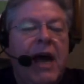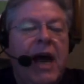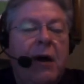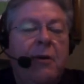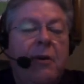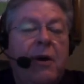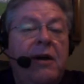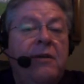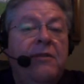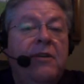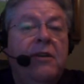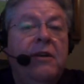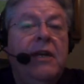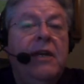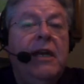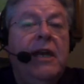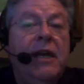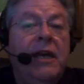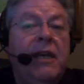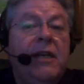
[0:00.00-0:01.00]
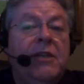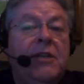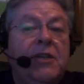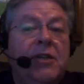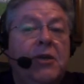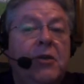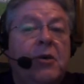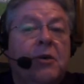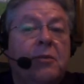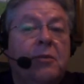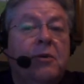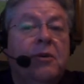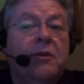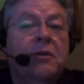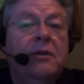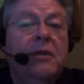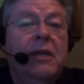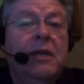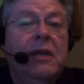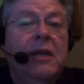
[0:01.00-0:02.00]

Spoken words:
However, it is doable.